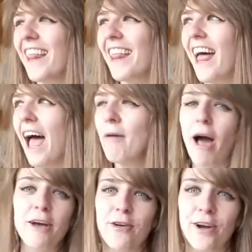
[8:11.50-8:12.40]
I'm
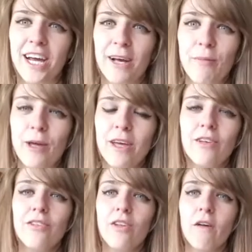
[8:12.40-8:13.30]
angry
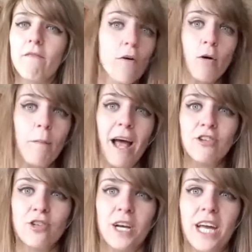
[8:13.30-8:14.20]
because fuck
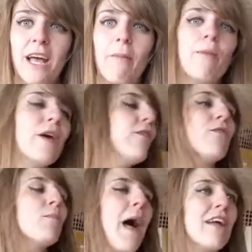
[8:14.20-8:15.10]
Patrick,
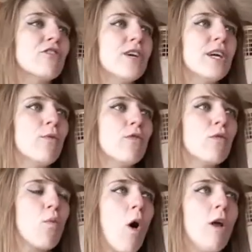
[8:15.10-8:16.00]
because Patrick was the
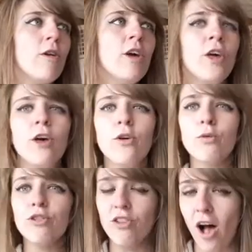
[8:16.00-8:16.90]
one who
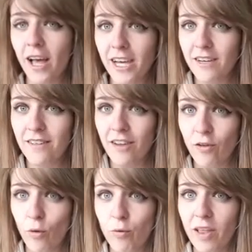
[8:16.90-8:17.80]
started this
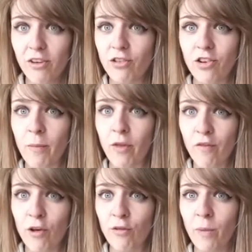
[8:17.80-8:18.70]
whole relationship in the
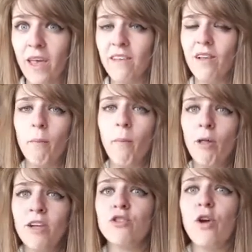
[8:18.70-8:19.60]
first place and
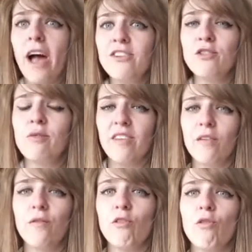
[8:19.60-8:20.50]
Molly tried to
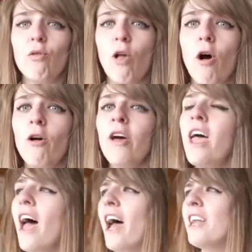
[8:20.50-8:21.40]
resist for so long
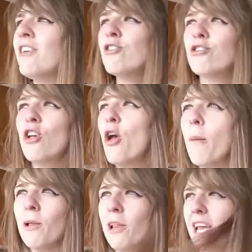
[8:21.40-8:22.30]
and he just
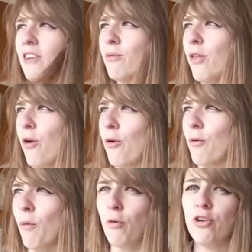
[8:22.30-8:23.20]
played with her
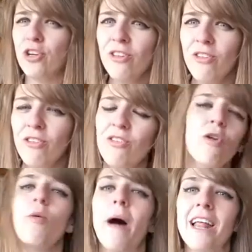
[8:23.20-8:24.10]
emotions
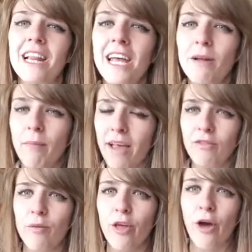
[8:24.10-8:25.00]
so badly and
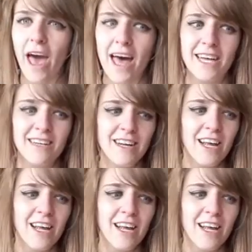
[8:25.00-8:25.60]
messed with her head